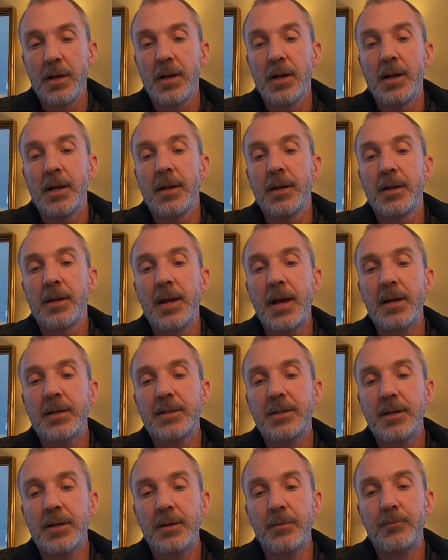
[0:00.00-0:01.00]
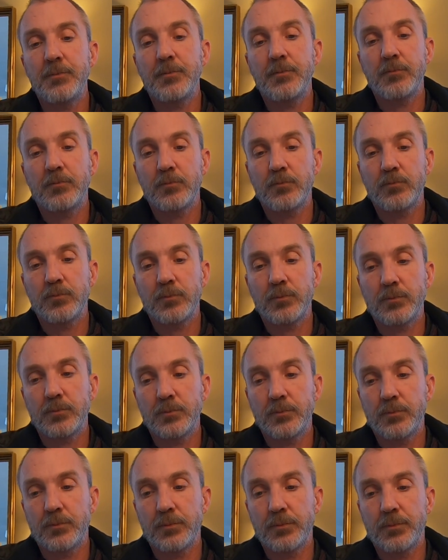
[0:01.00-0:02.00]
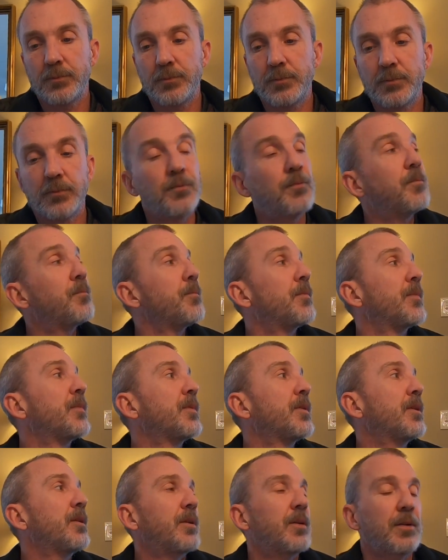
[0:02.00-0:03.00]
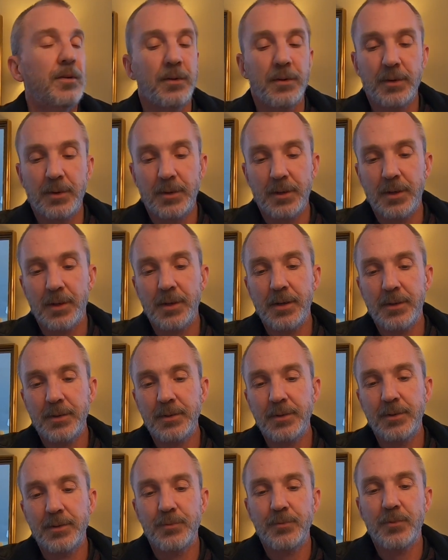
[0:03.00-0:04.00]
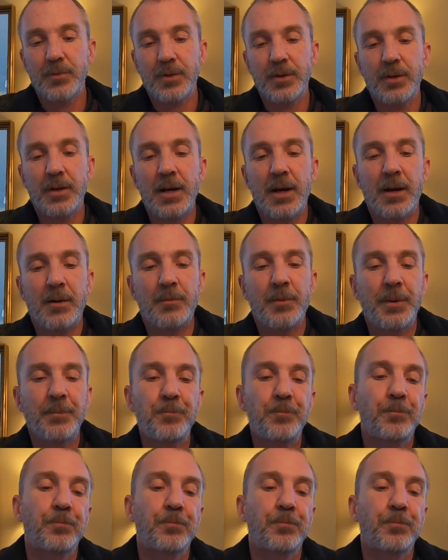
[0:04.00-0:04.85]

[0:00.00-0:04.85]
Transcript: Well, next two up, weeks ago, I was the rookie who topped your ass. Yeah, so you got me.